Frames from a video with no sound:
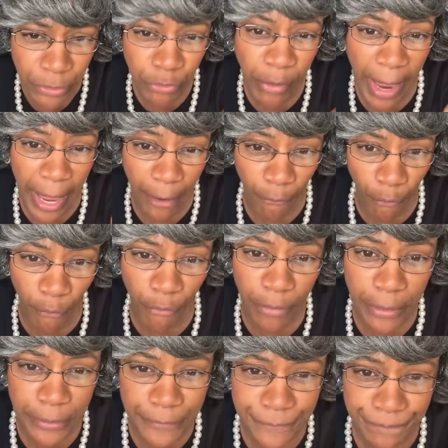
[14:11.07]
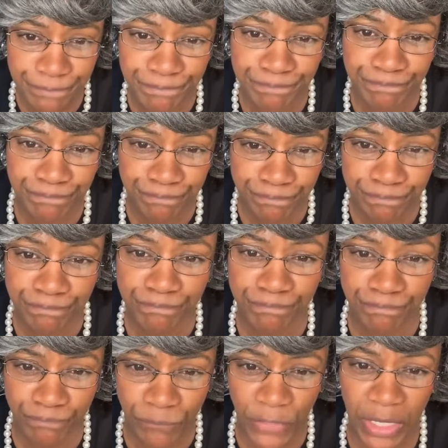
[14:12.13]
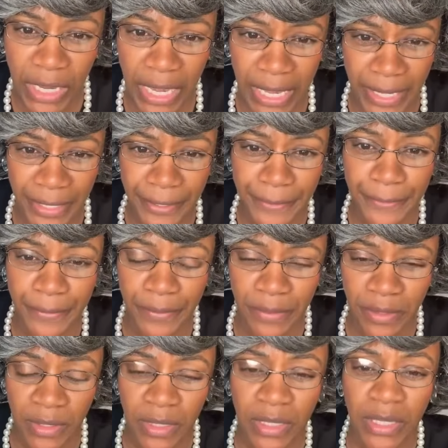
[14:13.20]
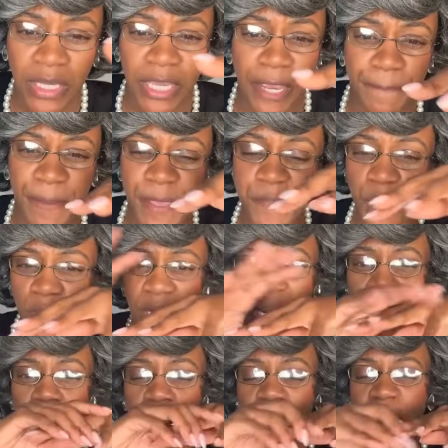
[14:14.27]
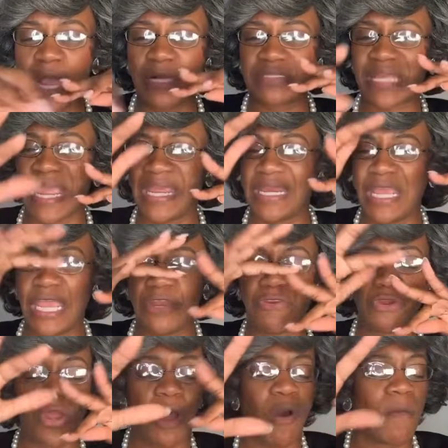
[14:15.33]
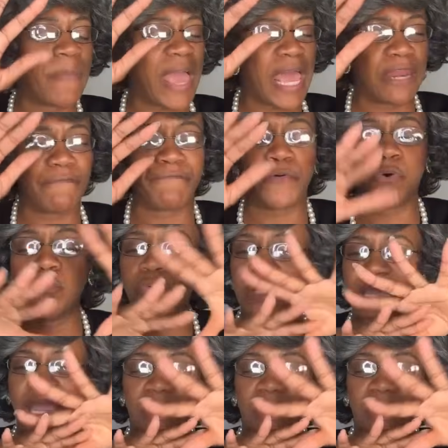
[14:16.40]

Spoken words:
You out of order. Okay? And people with long nails ain't eating no better food.